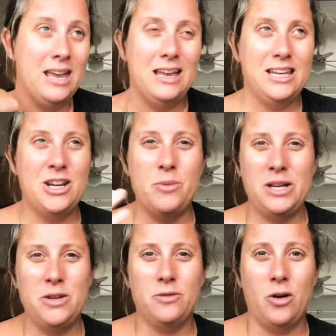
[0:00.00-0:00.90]
you know, when
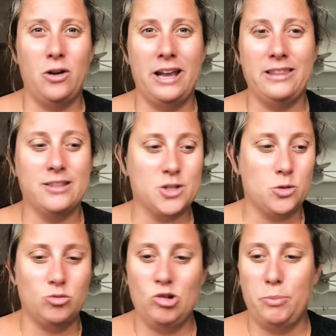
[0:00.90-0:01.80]
you've got like the school
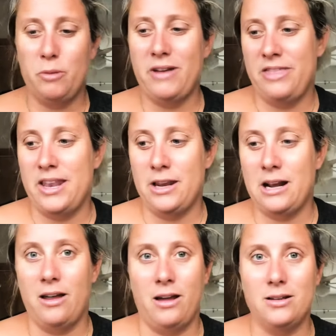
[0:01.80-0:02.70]
drop off and then a
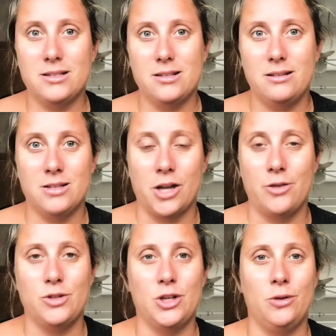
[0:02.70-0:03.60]
class to go
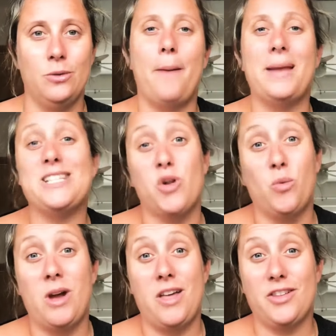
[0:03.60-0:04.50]
to, it's not
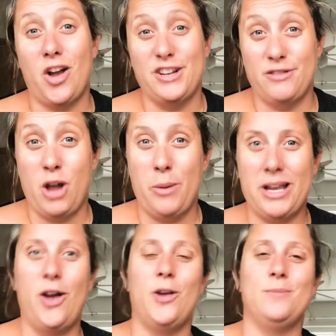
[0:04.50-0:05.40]
worth kind of going
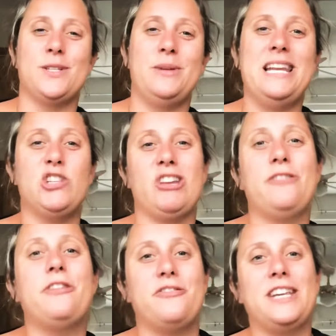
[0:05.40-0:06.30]
home. So we literally had
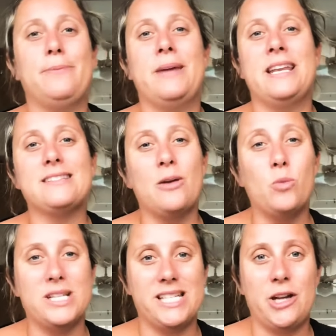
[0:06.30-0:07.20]
15 minutes. I
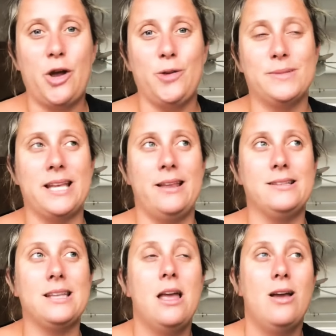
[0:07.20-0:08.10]
whizzed in Home Sense
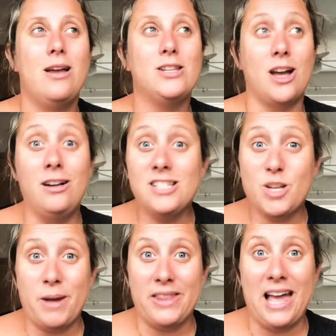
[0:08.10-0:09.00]
to ask
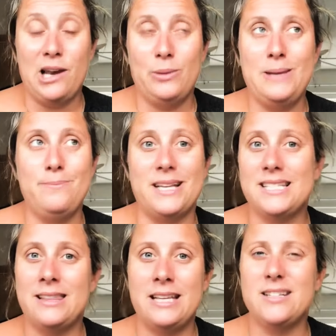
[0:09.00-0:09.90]
about the Halloween bits, and
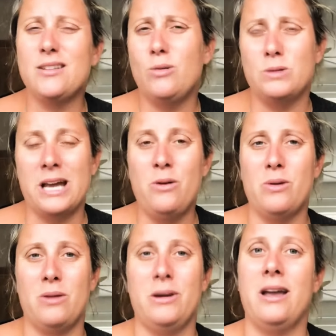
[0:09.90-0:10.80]
they'd sold out where
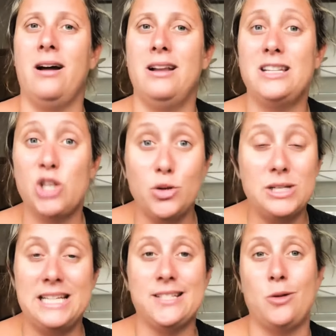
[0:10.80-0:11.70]
we are,
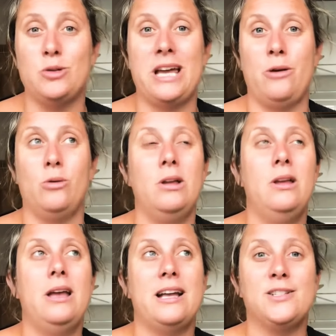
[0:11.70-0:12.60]
totally sold out.
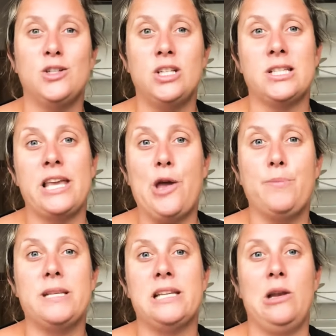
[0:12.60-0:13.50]
As soon as they
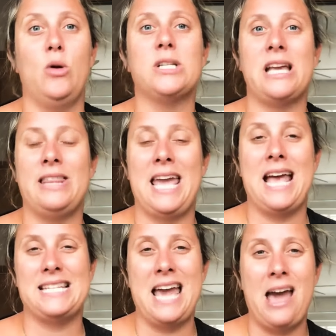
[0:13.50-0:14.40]
opened in lockdown, they had
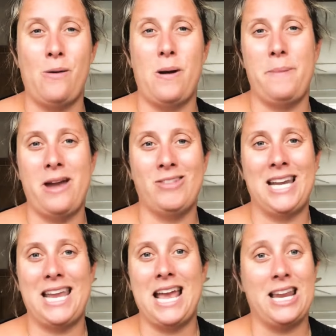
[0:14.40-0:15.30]
it out
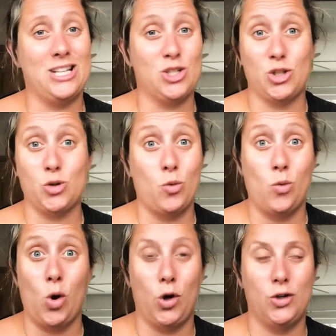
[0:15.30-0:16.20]
apparently, and it's just all
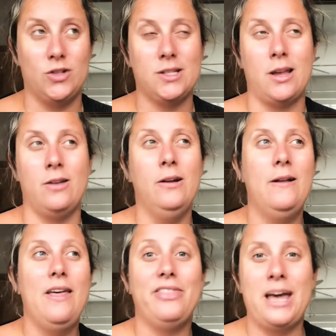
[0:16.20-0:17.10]
gone. So
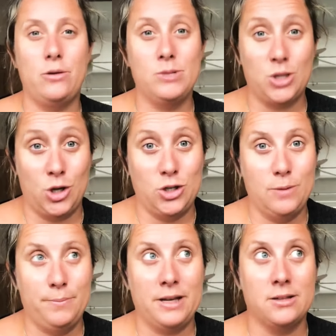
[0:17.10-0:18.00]
that was good,
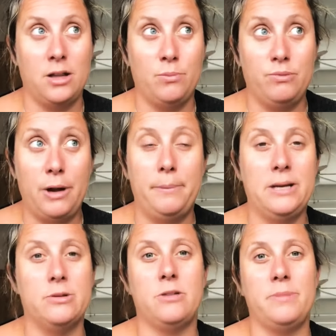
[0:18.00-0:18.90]
because I probably
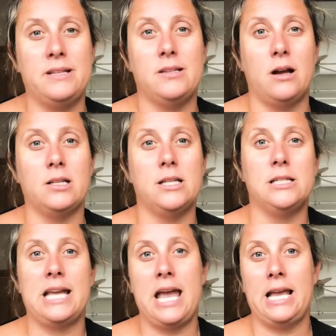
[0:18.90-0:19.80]
would have been sucked into
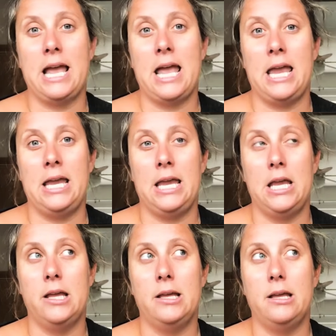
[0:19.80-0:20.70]
getting a
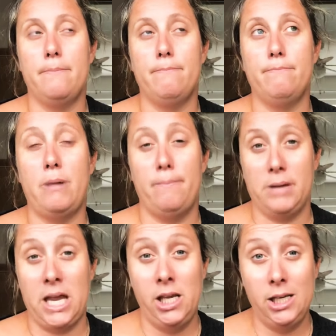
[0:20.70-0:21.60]
pumpkin,